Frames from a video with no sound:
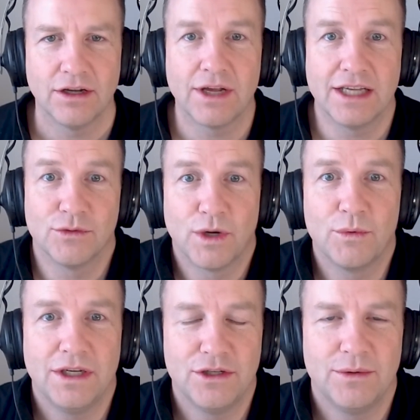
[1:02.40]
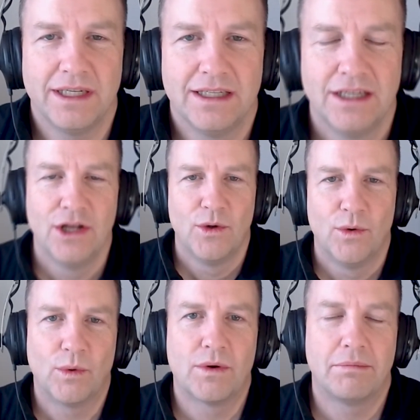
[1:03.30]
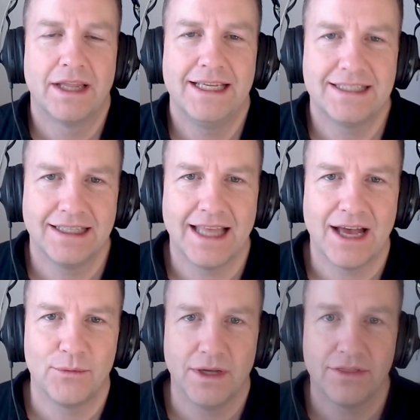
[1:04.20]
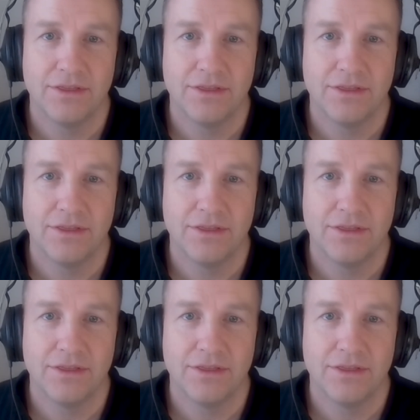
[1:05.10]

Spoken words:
Okay, so what are we doing? Well, we're replacing that with